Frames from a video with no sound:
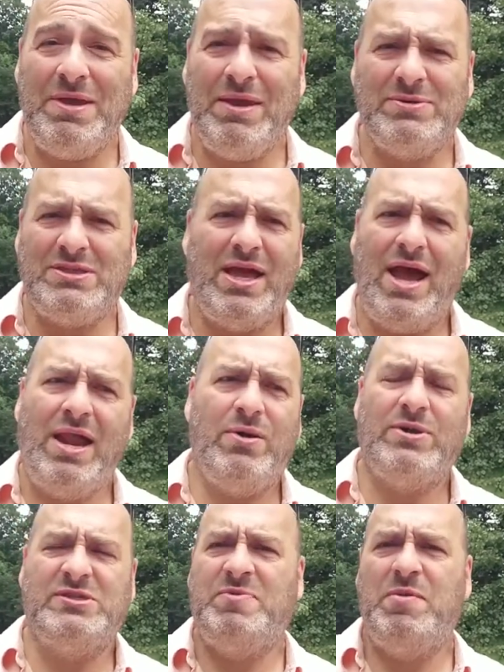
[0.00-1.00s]
he was like i don't
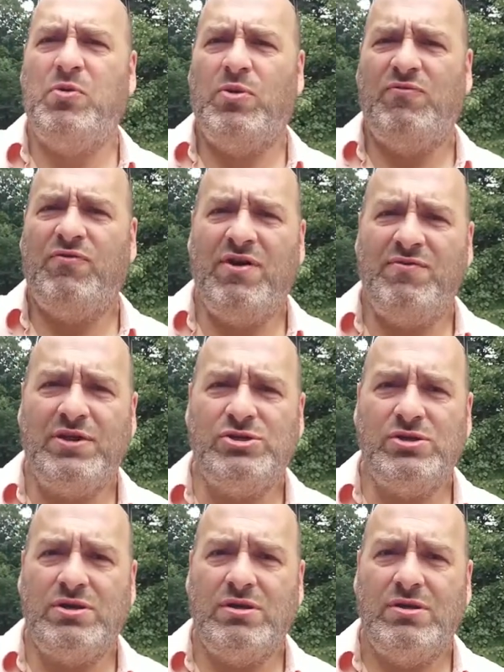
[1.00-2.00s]
want to spend more than 500